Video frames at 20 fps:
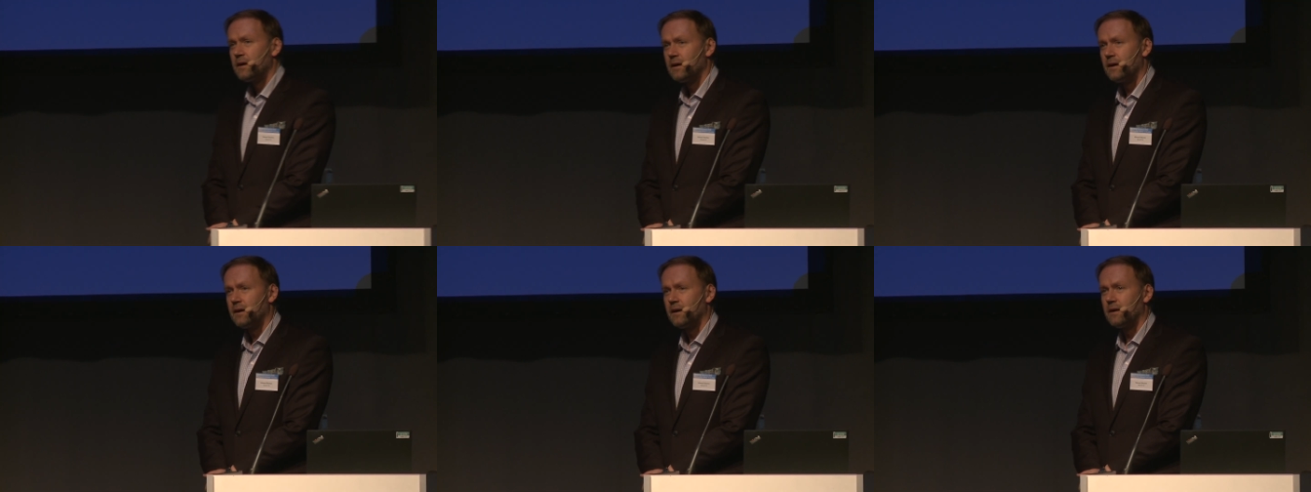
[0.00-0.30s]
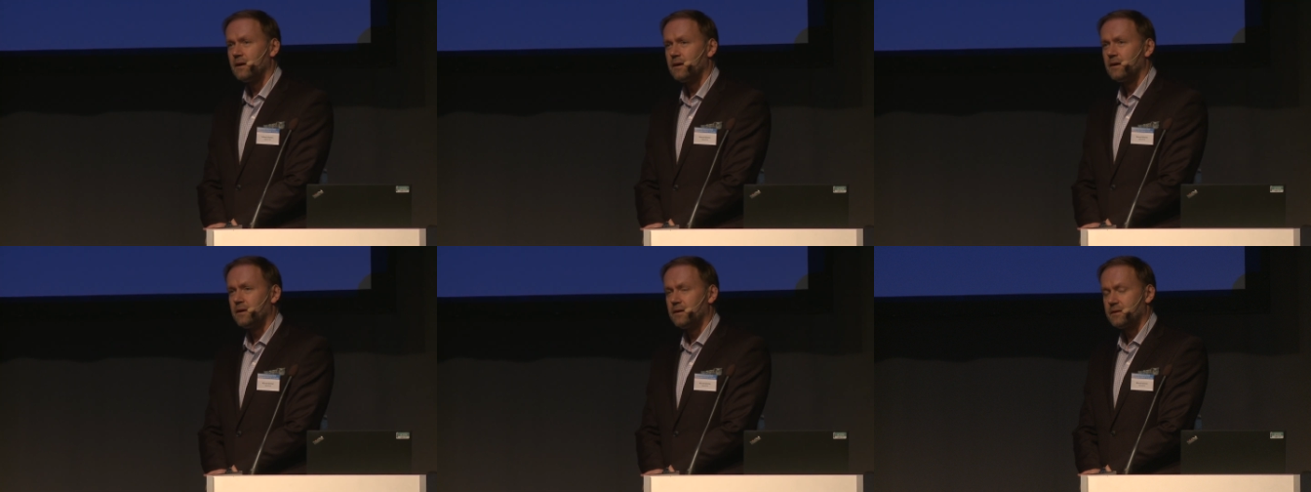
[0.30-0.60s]

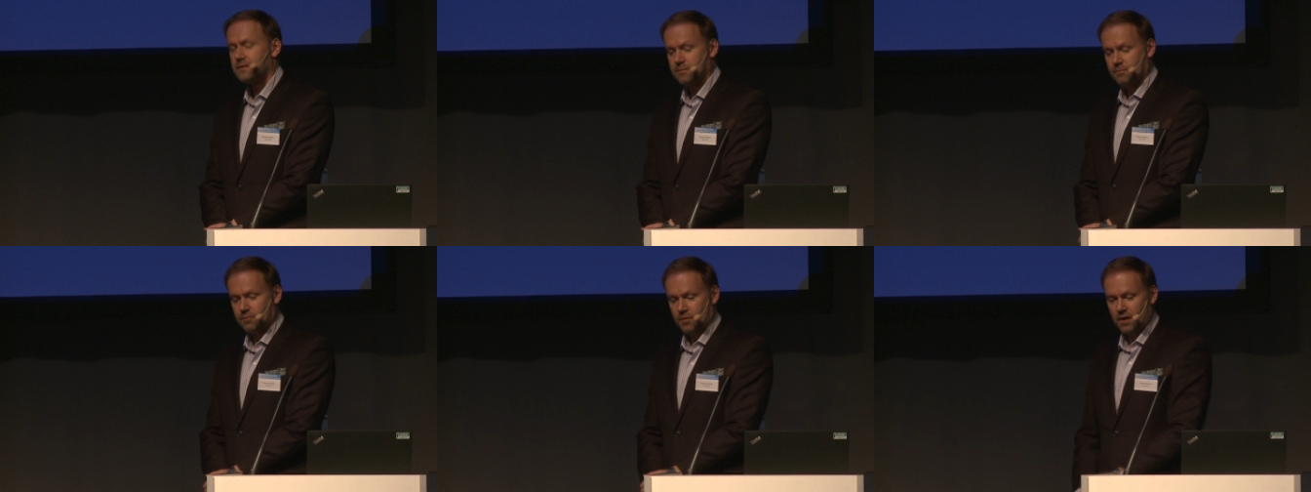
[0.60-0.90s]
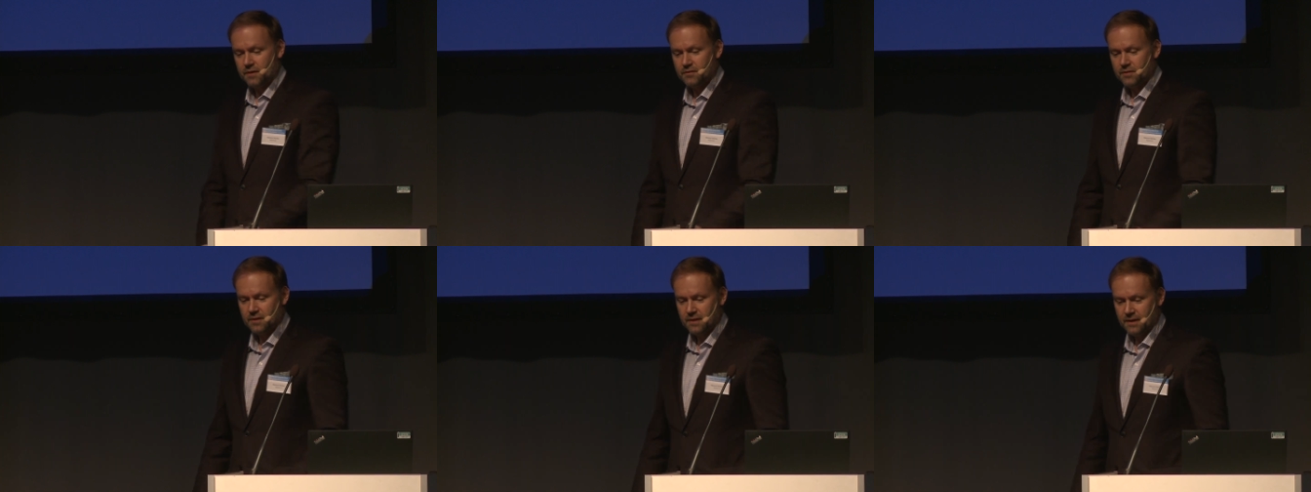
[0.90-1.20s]
Uh, it's a
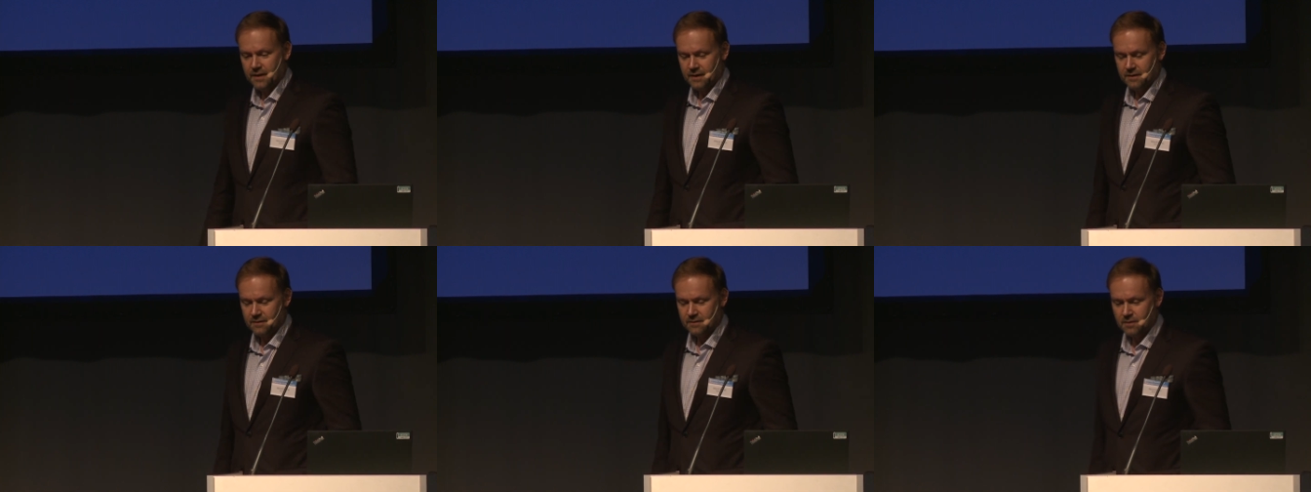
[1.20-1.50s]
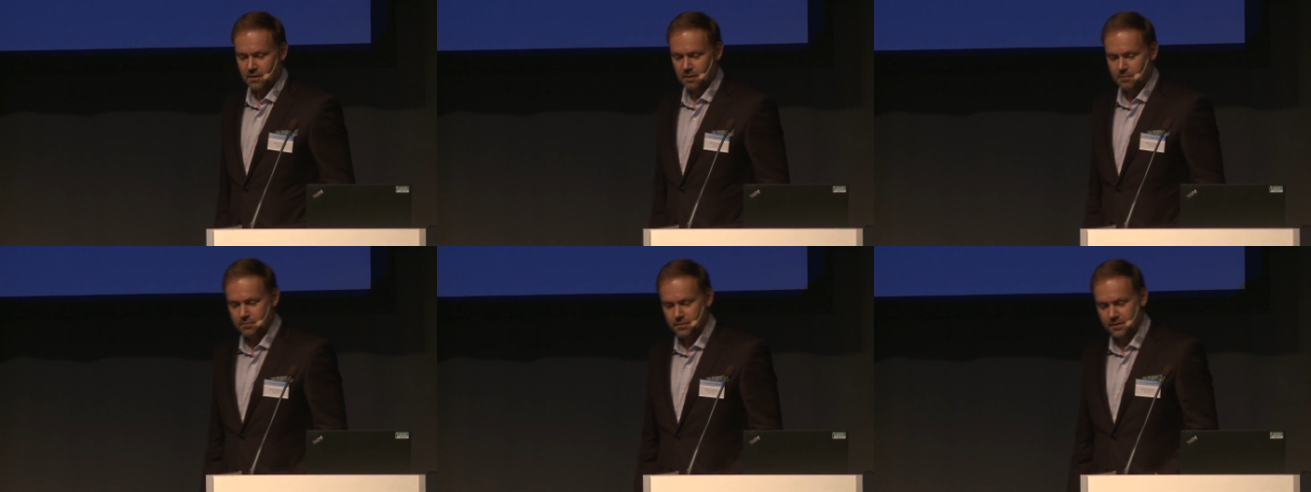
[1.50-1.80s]
privately held
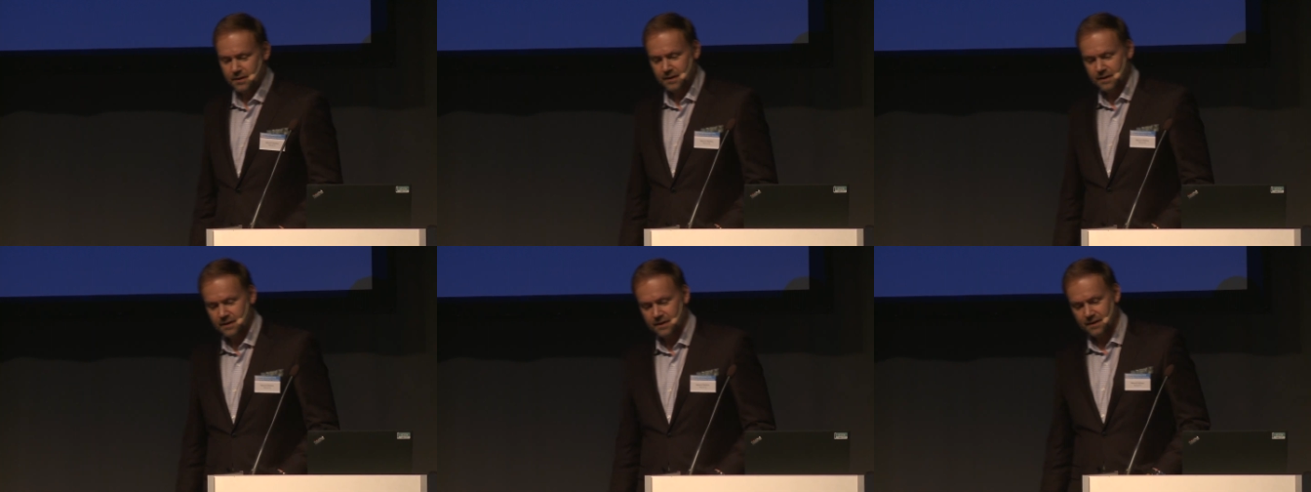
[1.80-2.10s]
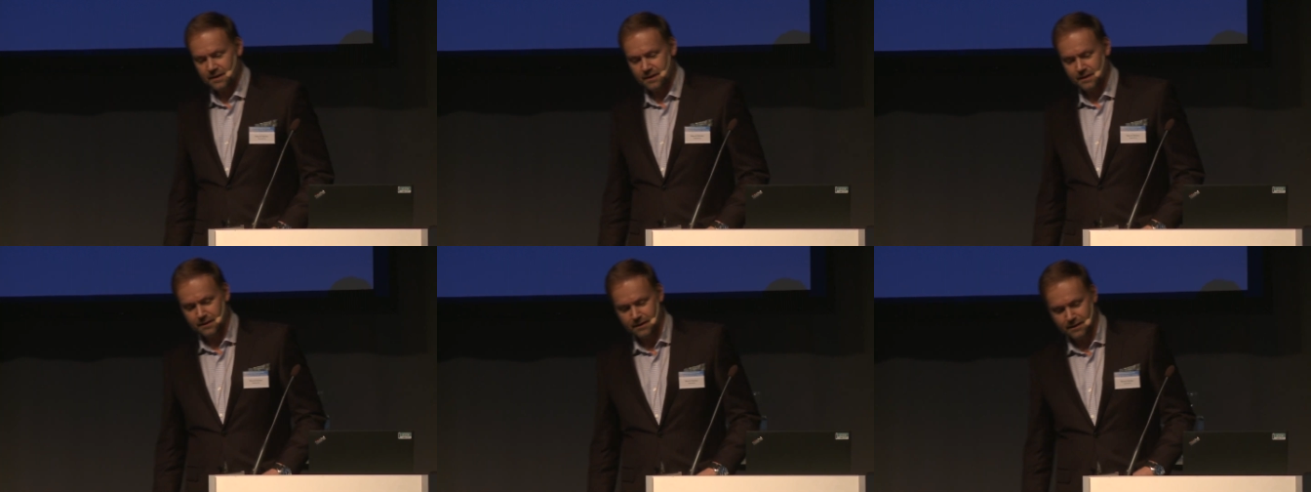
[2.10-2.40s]
company
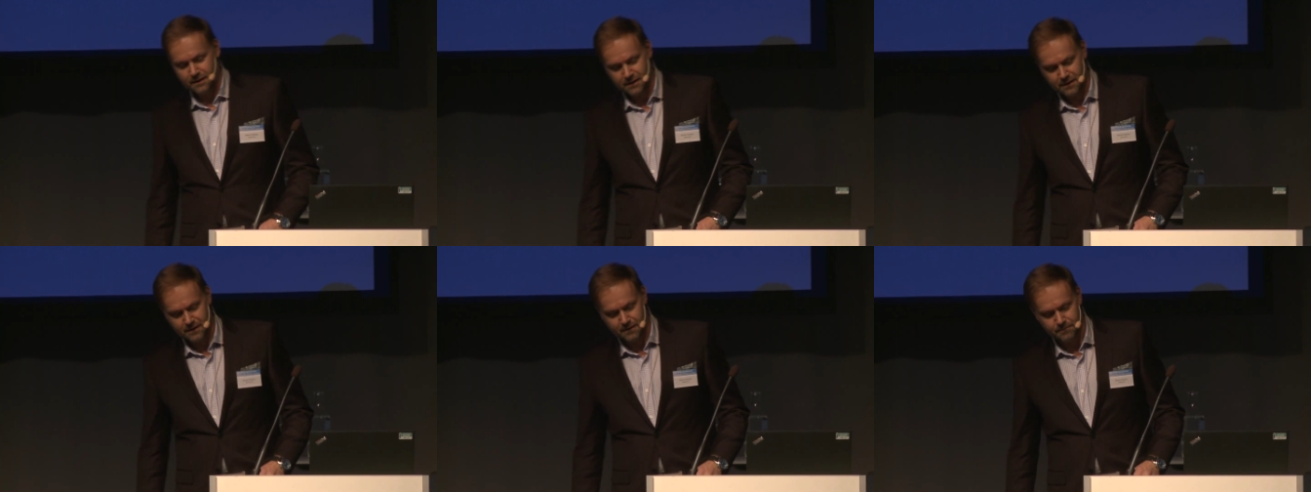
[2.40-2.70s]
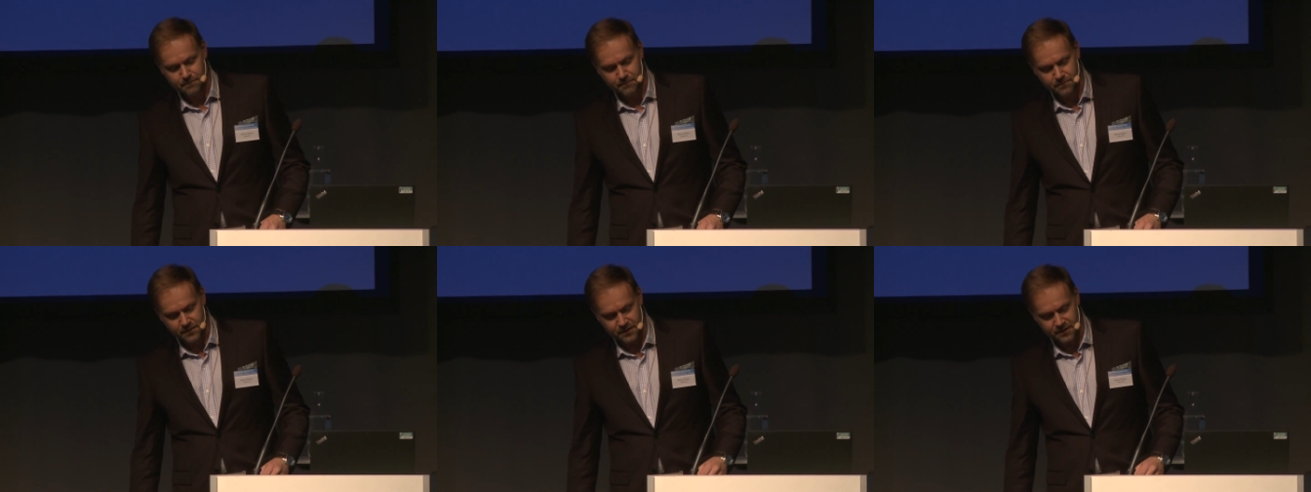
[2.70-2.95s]
in, um,